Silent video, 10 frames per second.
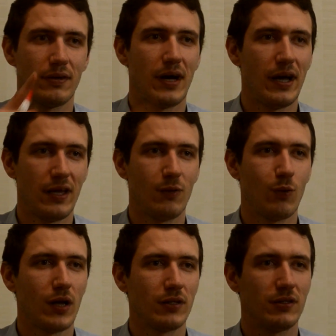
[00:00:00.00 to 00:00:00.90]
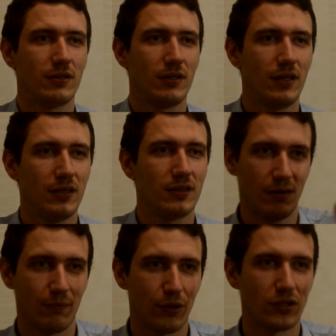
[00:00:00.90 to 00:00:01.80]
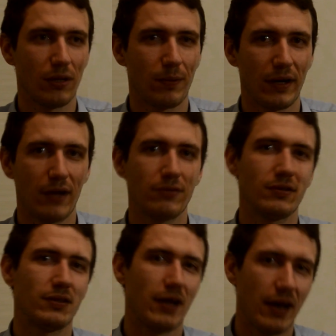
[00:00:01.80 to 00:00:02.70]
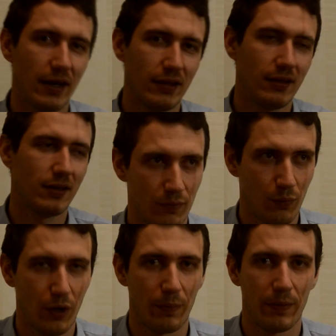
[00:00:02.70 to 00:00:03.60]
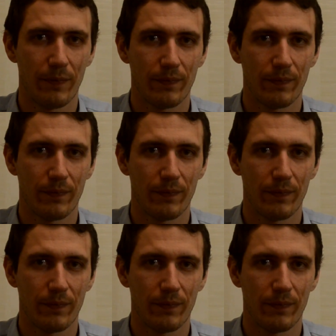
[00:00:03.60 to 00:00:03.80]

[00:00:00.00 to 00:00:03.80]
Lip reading: I want, eat. Personal pronouns and verb.